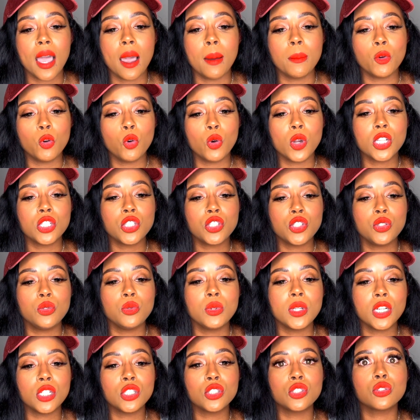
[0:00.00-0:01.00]
I'm going to
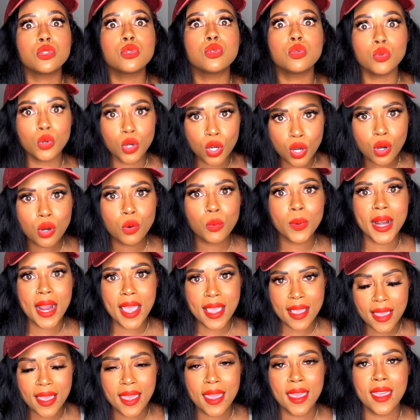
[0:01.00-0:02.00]
control what
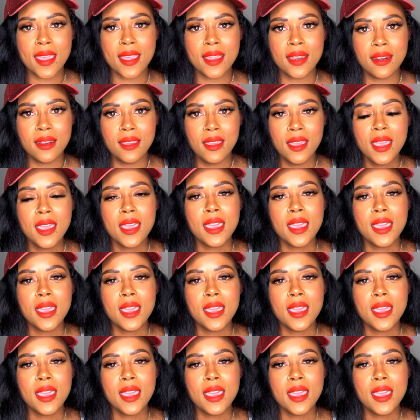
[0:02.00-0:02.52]
I can,